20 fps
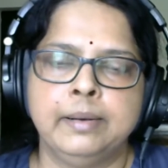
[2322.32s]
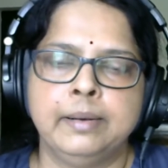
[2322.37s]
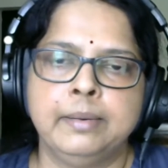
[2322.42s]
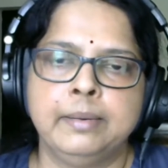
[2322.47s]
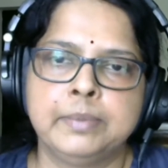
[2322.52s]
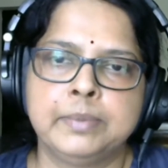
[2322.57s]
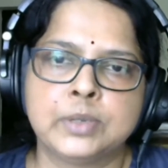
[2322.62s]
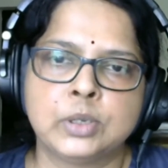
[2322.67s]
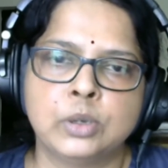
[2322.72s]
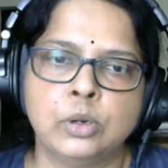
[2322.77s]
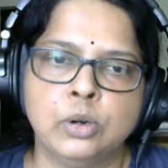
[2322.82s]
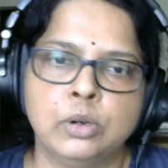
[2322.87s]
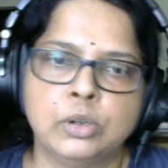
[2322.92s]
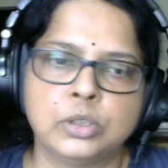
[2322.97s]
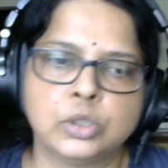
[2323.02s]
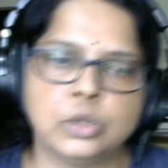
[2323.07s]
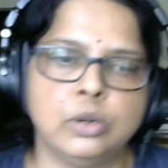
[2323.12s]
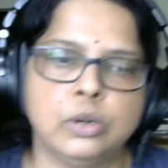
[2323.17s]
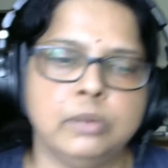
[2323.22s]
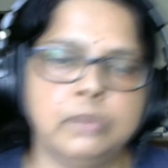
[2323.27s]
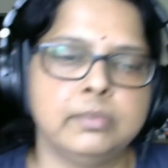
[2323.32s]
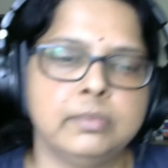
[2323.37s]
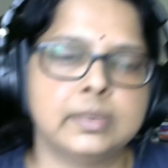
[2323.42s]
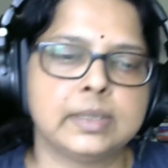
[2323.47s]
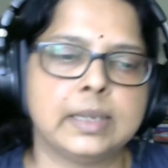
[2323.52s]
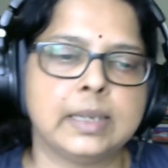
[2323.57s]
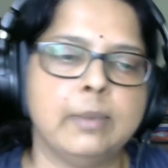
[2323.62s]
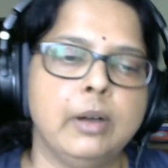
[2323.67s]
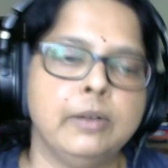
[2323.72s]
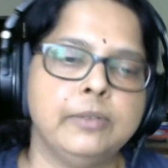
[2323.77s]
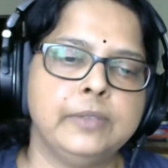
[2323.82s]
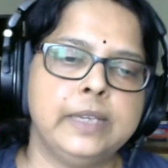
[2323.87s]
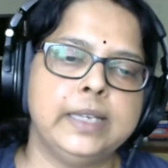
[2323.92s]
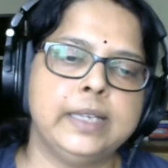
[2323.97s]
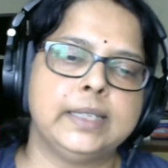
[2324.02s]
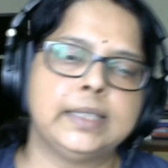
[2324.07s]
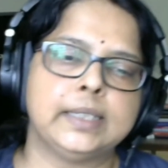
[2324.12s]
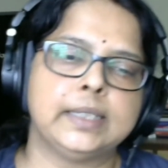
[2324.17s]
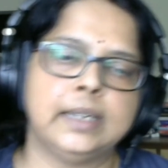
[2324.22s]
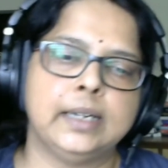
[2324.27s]
So some of
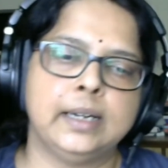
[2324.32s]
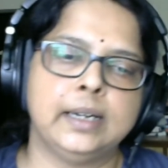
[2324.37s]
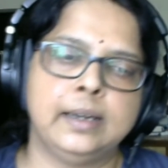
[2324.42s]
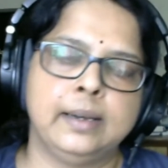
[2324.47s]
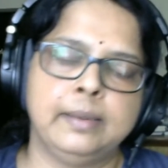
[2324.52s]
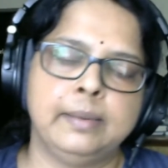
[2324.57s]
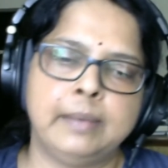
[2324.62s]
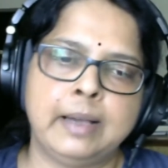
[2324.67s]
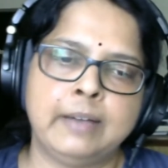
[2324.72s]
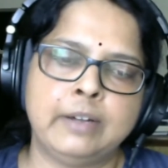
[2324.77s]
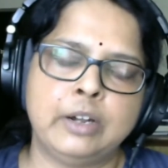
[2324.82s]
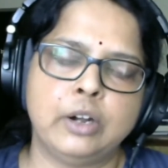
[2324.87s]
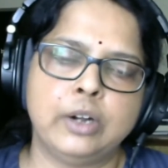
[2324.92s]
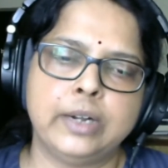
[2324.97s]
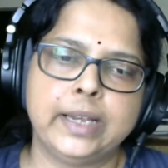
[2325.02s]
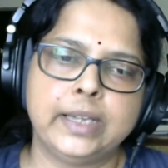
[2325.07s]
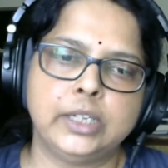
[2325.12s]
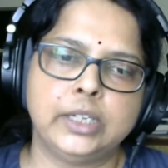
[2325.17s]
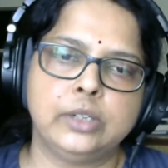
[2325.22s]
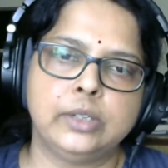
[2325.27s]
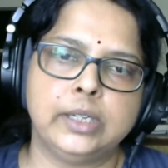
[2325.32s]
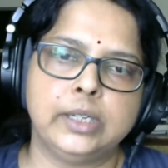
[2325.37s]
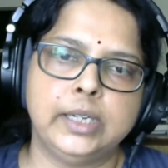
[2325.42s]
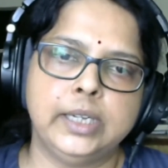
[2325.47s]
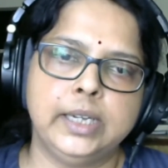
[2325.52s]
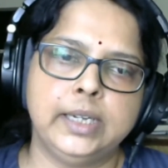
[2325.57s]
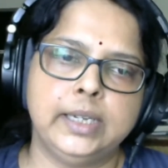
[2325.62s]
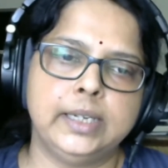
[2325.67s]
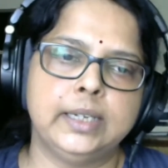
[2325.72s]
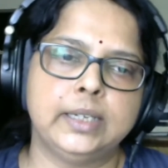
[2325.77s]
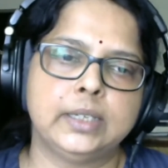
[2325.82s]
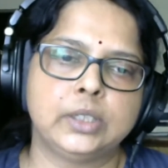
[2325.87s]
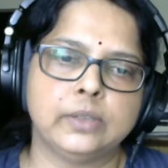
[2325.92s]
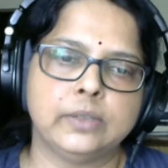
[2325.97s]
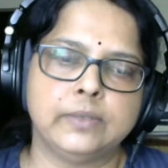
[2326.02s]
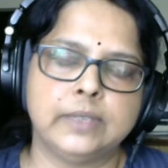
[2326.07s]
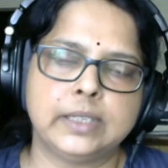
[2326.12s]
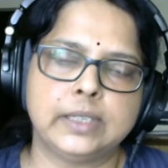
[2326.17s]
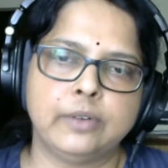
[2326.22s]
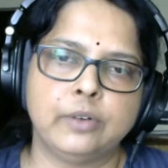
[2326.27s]
these, I'll not get into the details of
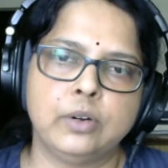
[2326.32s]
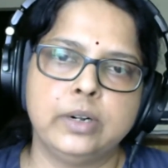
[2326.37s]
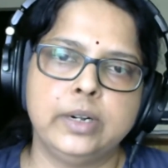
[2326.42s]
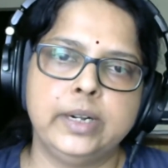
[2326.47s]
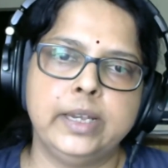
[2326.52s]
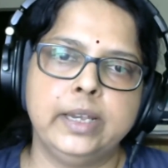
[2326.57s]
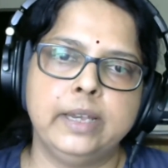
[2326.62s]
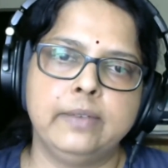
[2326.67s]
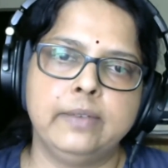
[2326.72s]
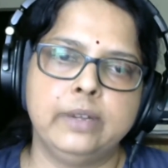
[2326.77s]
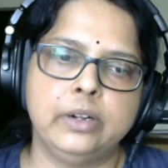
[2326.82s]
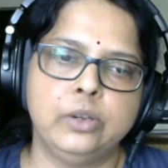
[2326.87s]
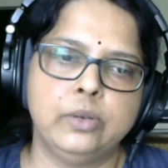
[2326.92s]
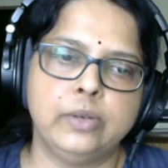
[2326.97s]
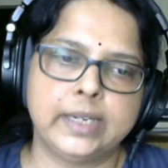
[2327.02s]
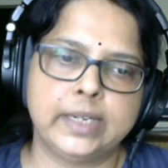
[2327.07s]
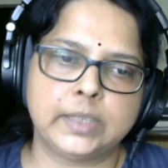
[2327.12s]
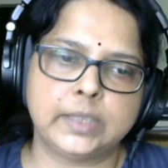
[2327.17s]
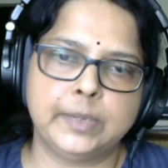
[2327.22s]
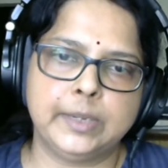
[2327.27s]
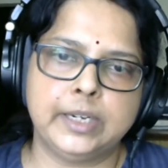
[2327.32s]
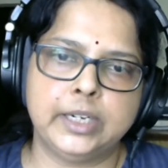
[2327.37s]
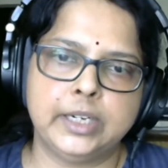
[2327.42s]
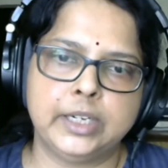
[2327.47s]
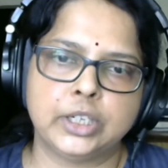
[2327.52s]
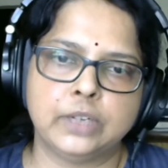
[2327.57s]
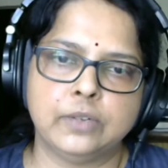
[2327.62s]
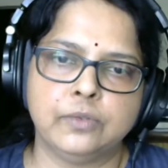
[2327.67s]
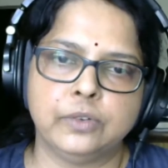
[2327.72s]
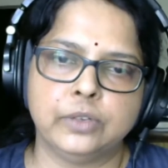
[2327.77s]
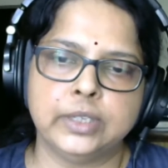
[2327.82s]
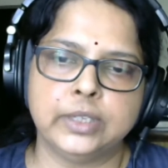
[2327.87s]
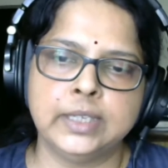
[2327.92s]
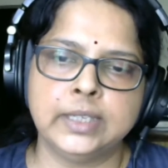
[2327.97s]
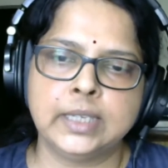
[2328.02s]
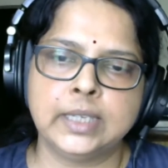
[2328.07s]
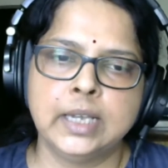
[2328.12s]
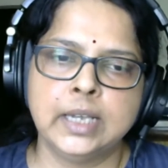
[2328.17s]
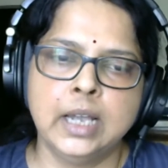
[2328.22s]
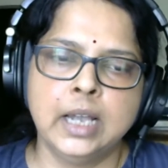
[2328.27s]
this. I've already given you an explanation for
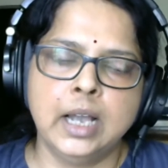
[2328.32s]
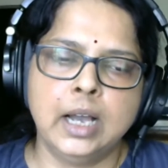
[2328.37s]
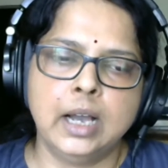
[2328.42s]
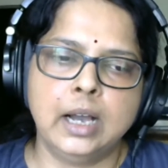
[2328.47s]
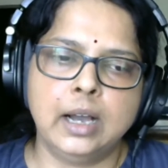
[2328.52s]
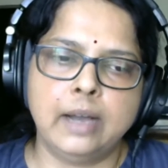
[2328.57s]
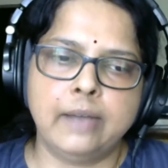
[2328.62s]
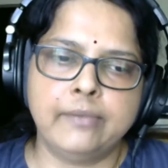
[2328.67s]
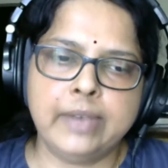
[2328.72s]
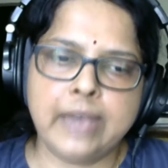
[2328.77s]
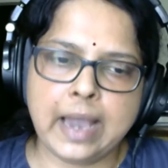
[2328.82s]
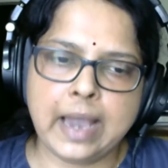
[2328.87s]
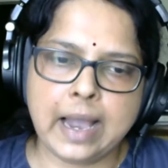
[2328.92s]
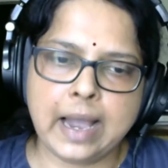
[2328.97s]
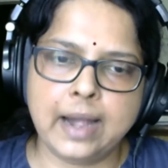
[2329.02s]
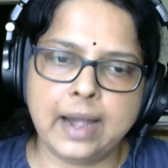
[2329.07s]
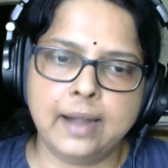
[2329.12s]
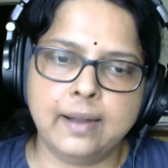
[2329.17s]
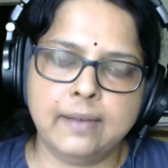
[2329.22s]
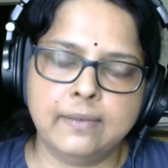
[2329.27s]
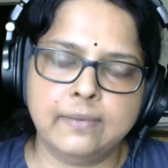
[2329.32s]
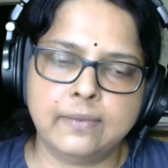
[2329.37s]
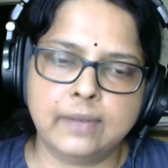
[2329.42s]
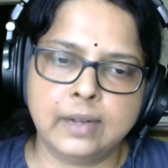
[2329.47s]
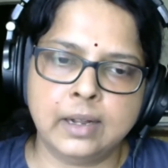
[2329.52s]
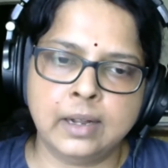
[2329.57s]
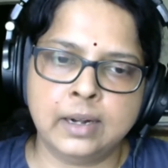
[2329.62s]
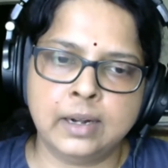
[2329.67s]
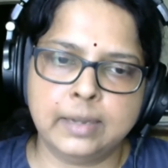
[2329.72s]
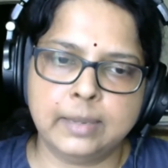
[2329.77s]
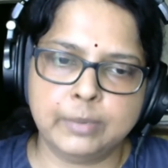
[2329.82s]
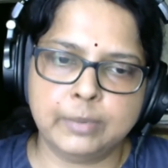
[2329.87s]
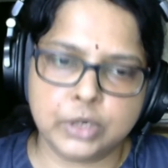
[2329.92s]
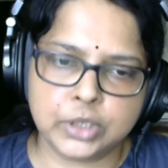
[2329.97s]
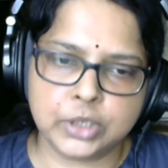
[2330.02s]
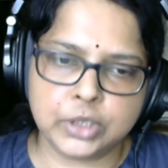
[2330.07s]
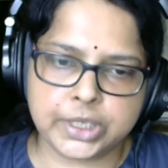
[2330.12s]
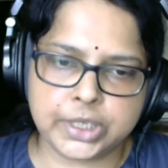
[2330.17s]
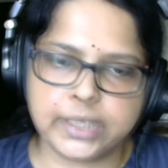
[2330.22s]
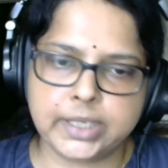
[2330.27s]
this. We have
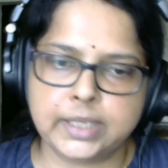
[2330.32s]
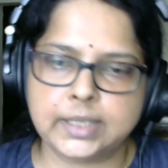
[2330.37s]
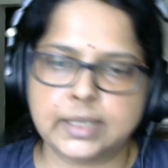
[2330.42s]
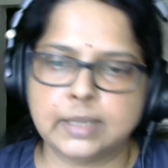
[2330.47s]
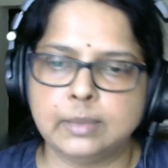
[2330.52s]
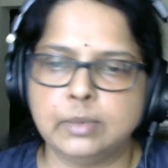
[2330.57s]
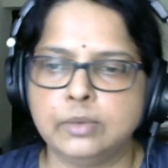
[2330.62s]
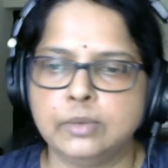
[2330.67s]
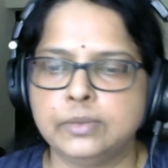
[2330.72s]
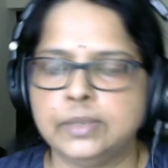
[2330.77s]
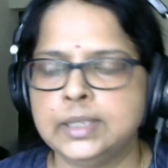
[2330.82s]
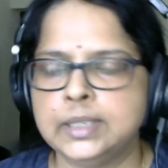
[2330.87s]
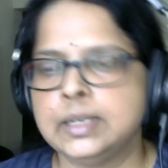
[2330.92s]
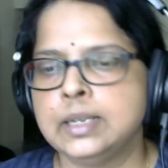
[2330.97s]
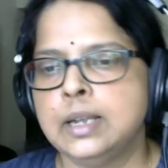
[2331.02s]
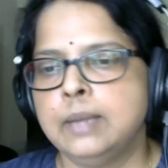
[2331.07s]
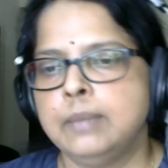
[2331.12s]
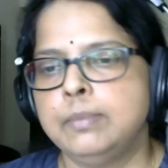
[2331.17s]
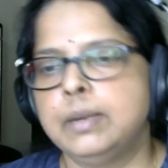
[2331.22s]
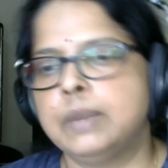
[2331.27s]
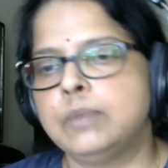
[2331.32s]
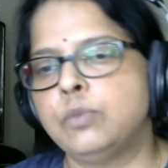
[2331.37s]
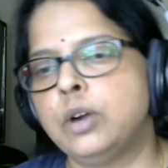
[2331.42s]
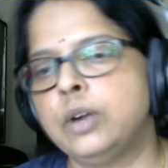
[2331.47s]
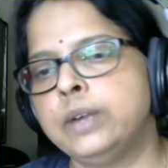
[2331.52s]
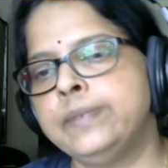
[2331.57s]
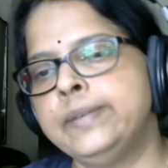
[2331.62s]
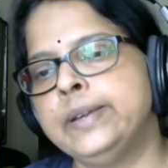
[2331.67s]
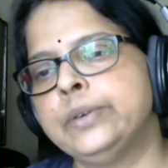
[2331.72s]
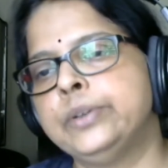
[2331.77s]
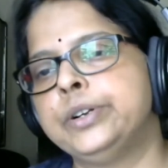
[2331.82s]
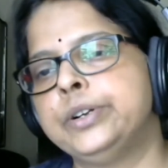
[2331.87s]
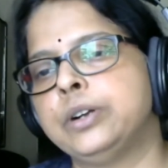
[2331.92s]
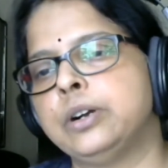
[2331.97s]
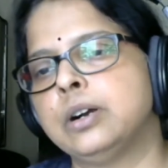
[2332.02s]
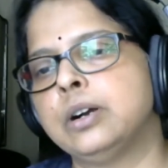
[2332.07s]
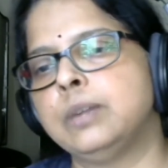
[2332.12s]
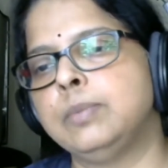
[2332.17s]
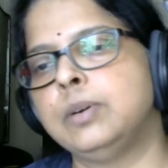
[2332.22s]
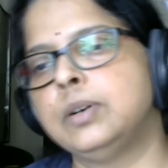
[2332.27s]
demonstrated some of this, but what we're going to
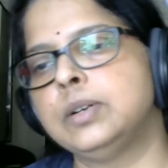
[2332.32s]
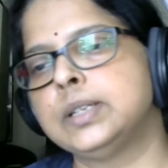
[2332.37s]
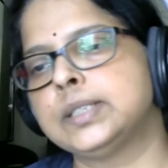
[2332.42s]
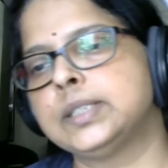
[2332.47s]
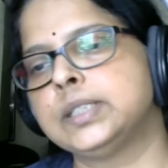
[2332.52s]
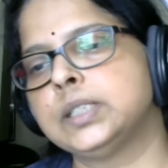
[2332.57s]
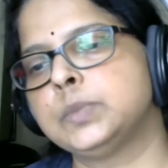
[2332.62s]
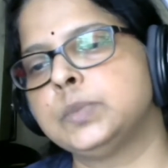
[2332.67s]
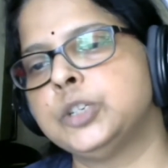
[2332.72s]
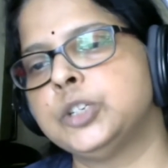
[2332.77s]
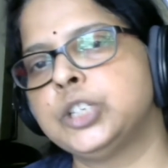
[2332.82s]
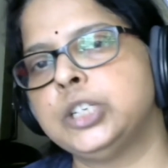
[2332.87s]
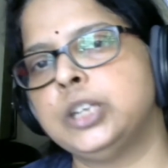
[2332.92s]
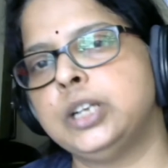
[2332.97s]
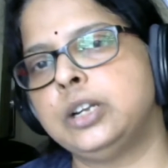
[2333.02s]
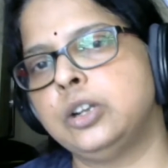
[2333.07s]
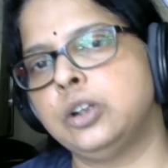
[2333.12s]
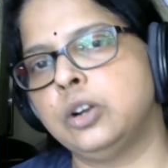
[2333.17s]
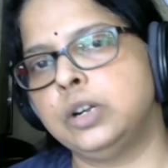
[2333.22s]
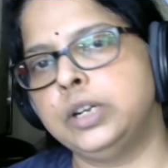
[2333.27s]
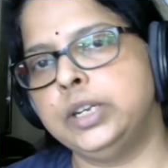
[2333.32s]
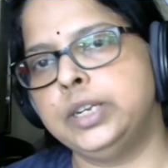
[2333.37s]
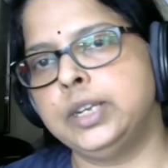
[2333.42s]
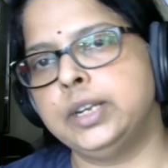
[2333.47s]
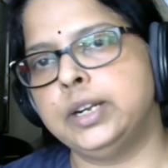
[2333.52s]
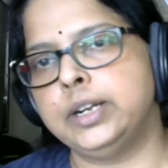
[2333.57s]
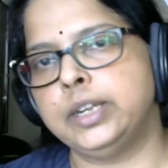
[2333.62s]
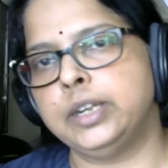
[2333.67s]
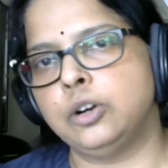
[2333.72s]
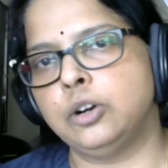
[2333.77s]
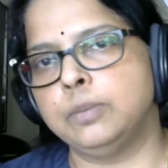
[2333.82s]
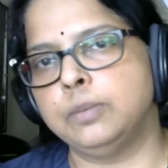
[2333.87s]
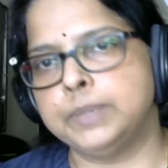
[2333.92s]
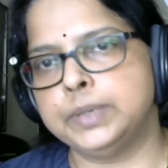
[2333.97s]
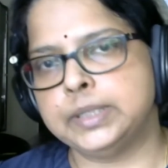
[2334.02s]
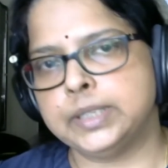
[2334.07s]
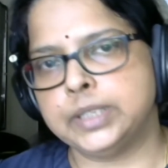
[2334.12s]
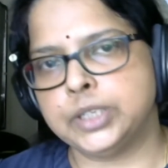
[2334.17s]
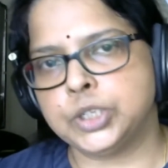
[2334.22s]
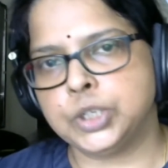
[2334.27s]
talk about is dispersion and nonlinearity
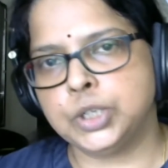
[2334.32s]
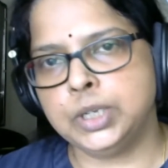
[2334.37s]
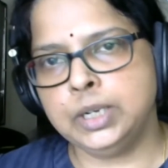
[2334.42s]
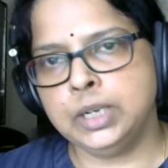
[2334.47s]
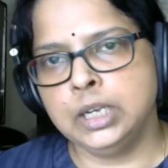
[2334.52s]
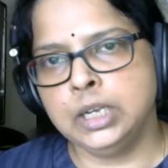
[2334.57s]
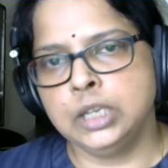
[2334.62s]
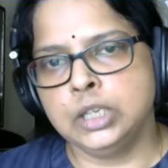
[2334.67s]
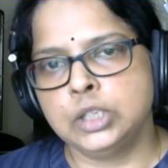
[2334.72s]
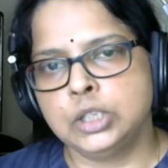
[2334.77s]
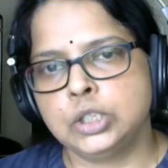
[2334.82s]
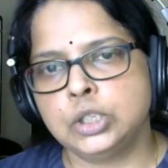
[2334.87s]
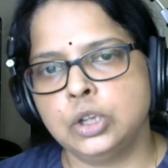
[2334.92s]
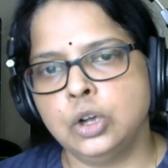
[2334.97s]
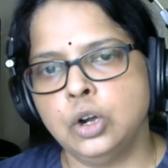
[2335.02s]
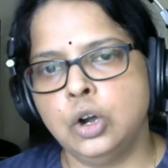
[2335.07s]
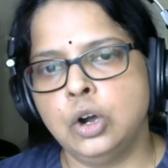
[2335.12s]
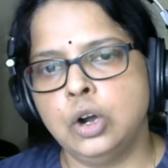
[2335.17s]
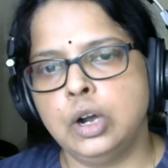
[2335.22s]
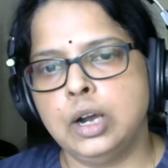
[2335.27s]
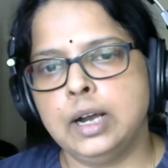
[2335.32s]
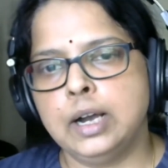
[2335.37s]
compensation. So